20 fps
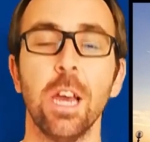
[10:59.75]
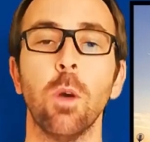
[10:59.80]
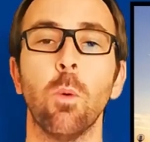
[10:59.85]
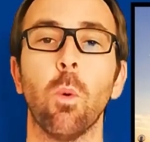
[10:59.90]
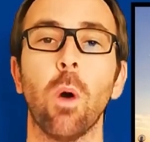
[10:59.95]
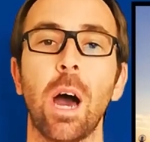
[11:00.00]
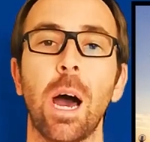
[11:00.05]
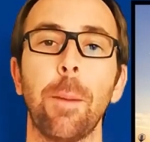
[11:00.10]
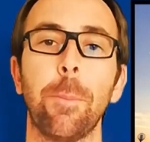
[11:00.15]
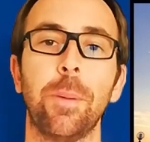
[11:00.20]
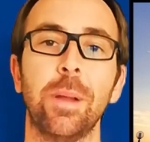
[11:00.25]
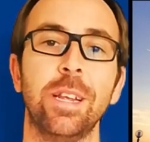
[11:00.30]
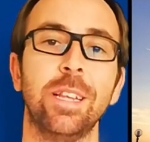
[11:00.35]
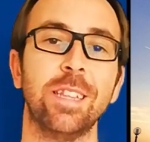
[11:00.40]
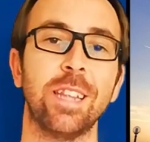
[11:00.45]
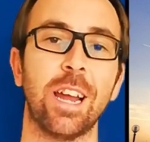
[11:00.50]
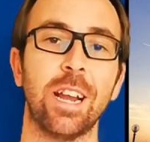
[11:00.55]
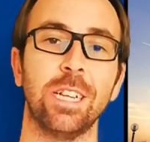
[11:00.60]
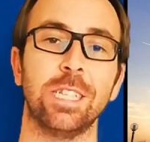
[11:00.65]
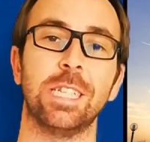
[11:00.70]
What
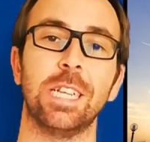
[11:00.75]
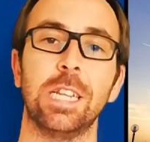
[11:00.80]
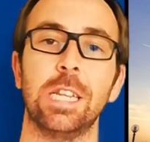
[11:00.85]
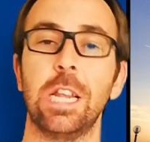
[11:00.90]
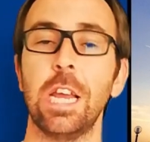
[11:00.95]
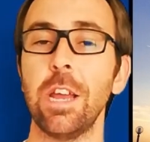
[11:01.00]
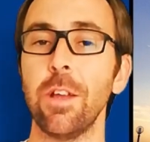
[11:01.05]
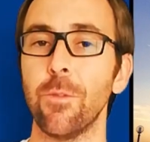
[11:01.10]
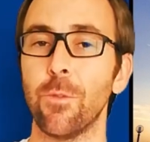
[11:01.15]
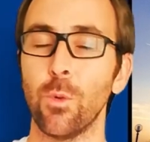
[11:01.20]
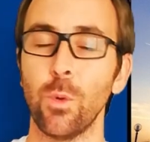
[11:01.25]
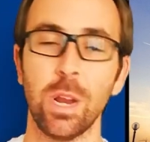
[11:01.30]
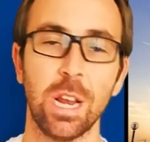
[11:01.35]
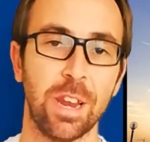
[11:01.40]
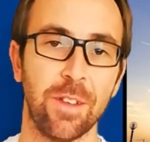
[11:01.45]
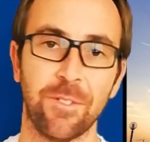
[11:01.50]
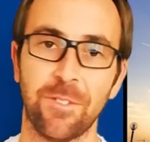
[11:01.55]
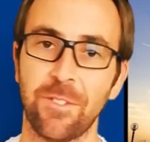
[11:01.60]
happened there is that they really